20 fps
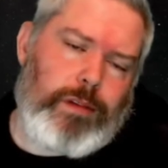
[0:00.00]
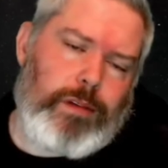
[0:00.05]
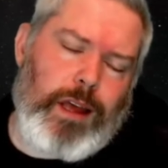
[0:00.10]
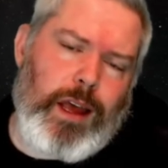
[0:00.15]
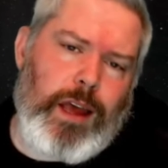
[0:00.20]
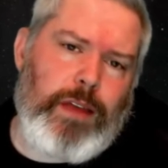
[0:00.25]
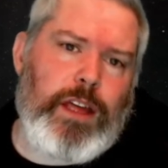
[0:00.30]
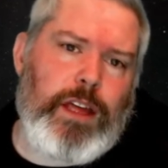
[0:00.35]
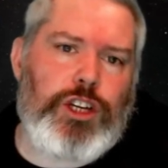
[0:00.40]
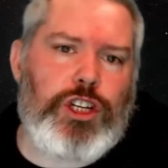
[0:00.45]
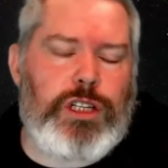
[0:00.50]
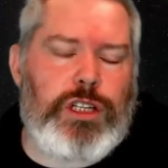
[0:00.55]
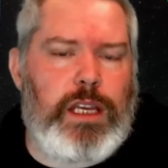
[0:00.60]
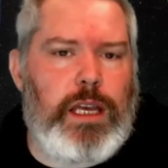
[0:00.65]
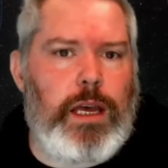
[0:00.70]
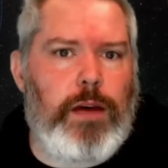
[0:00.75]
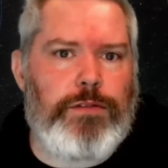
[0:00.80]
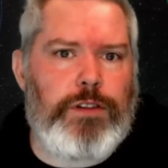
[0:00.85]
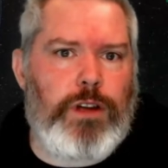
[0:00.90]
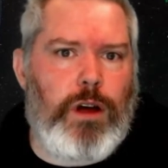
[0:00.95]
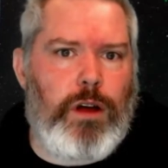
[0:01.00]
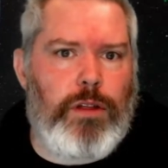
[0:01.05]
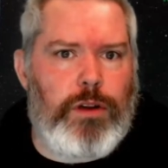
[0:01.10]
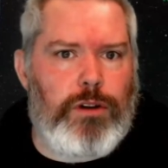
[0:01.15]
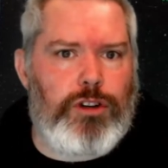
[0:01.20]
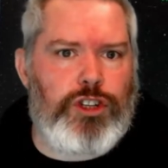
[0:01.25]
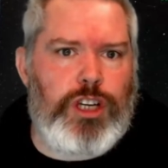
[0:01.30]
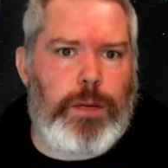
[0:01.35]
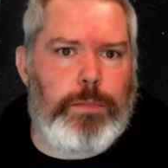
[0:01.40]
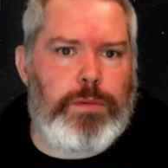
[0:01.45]
they just gift all their
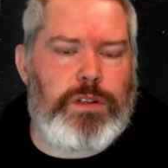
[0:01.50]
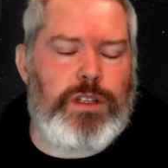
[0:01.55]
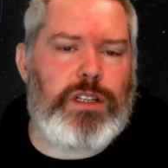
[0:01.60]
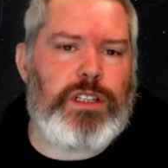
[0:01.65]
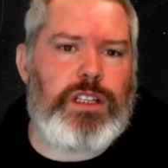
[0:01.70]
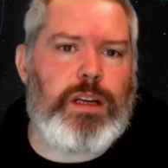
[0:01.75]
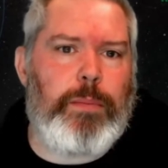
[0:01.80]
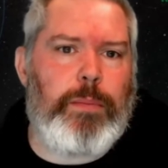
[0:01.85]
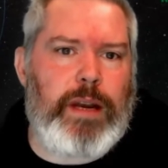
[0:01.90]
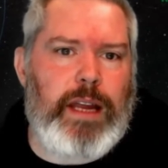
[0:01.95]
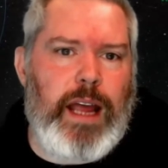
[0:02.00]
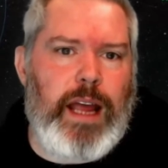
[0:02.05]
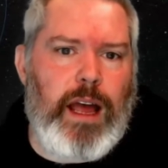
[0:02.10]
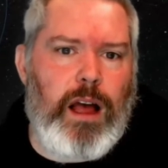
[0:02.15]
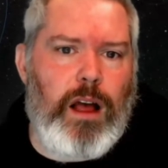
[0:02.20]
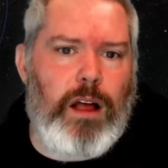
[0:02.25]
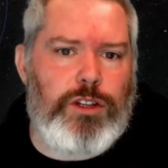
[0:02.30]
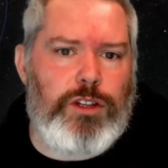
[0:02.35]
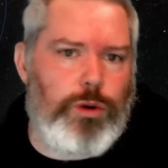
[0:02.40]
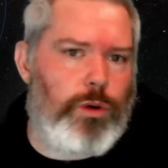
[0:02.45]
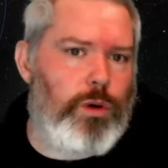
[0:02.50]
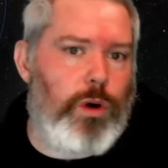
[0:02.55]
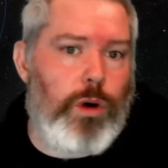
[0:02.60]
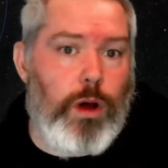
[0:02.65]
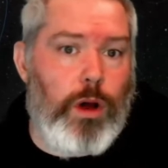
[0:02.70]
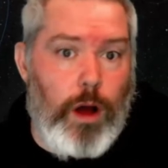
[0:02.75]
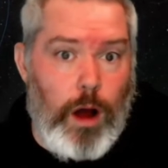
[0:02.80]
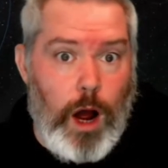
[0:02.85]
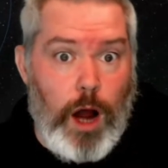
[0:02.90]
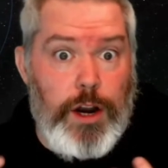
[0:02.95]
ships to somebody else, to
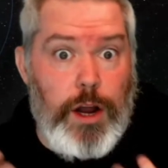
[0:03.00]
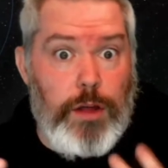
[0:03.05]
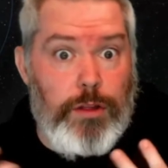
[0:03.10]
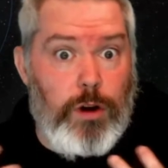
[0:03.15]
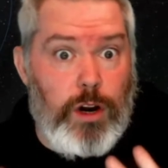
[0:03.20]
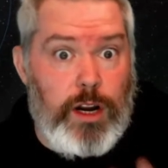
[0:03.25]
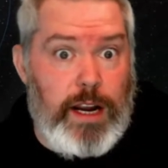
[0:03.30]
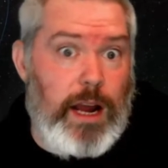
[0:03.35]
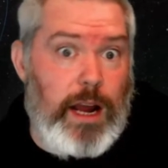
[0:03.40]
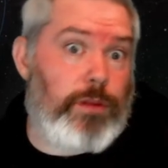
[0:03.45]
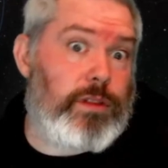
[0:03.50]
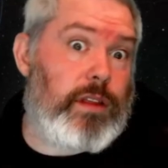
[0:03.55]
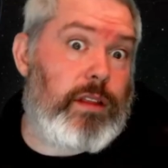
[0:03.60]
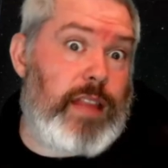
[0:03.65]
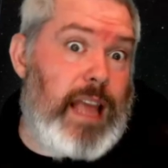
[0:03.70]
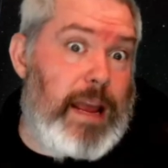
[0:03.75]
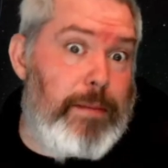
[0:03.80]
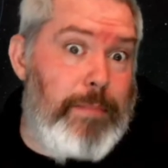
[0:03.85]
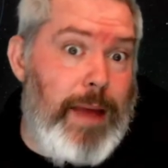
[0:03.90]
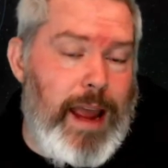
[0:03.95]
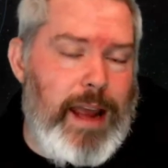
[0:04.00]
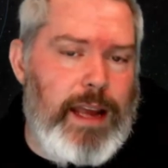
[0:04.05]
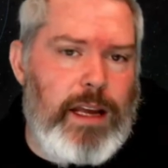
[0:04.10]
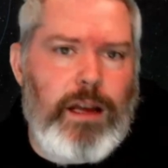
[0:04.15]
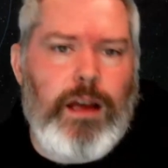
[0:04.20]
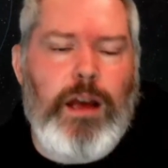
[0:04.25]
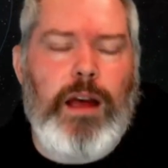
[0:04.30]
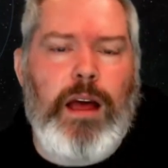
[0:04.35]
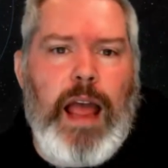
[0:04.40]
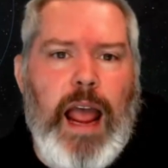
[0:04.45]
another account that they make,
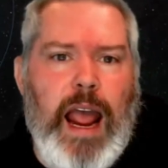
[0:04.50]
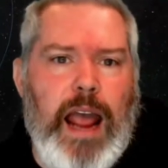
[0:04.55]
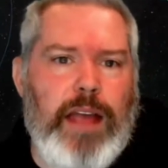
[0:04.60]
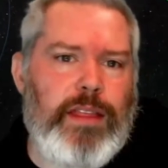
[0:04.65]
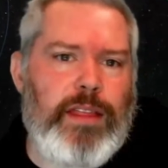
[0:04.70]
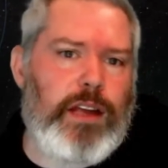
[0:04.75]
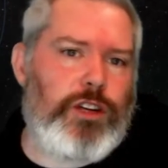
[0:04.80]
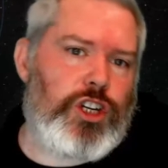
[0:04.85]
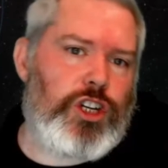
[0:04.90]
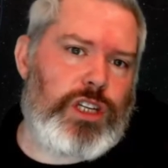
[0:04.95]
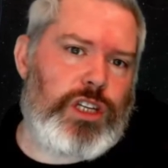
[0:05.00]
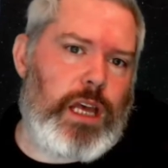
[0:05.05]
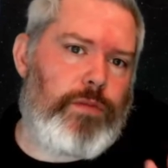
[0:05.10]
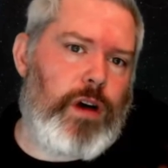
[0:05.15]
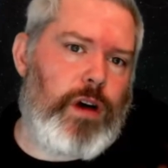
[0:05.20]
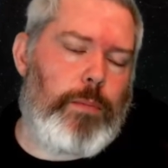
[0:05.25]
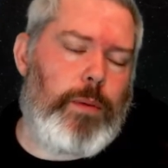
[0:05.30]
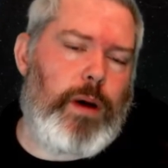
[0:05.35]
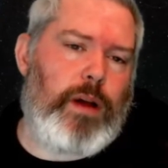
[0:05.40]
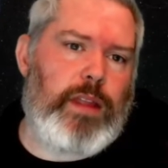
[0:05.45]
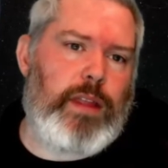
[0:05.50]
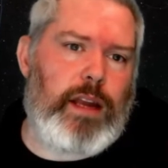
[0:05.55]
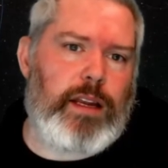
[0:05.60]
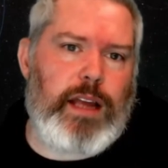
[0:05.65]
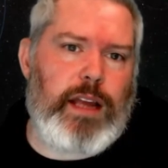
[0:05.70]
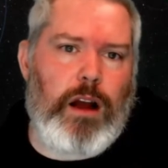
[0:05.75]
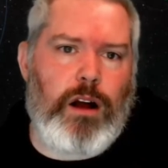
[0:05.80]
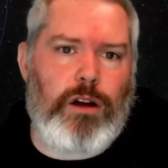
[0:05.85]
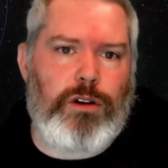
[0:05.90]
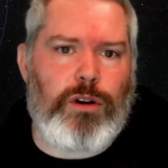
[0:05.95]
and then just give up on that
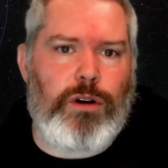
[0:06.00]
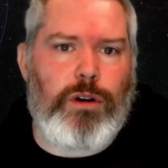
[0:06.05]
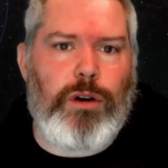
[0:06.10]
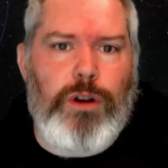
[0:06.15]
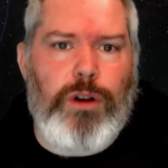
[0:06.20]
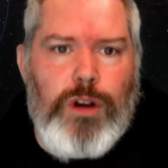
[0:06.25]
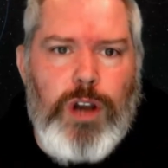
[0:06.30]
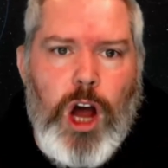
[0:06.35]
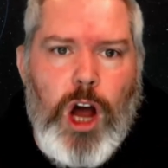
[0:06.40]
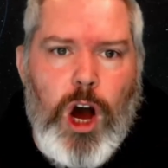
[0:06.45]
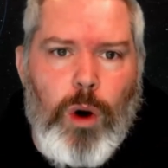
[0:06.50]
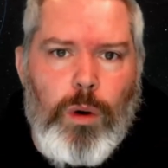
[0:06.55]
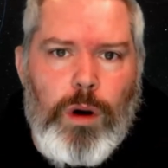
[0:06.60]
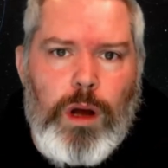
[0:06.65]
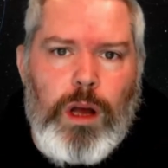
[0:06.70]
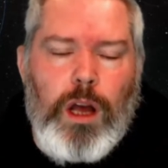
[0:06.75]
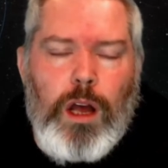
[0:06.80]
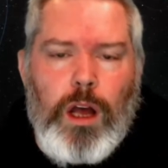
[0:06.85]
character. No.